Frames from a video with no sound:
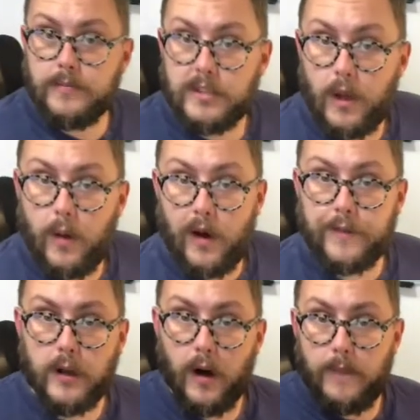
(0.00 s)
So I've
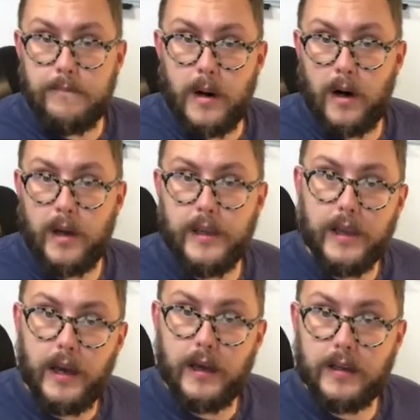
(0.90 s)
got my
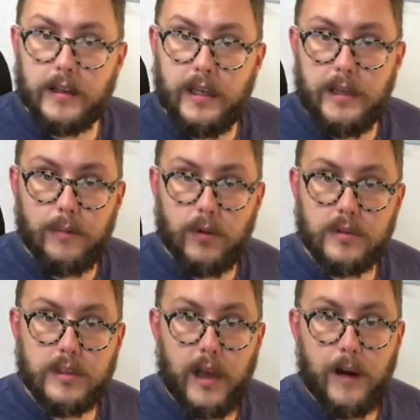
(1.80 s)
keyboard
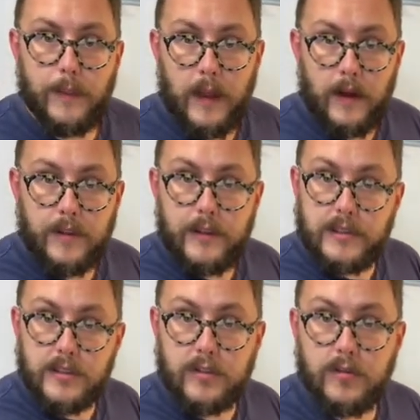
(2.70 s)
set up now.
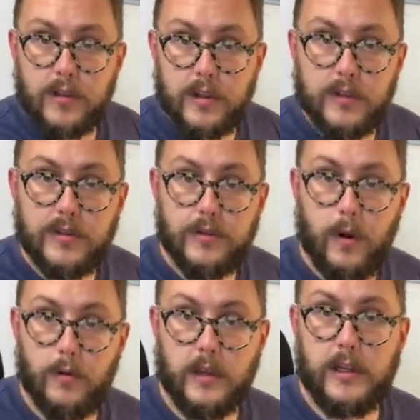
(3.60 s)
This is called a
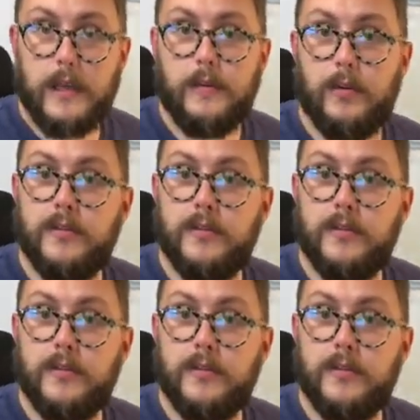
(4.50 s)
controller keyboard.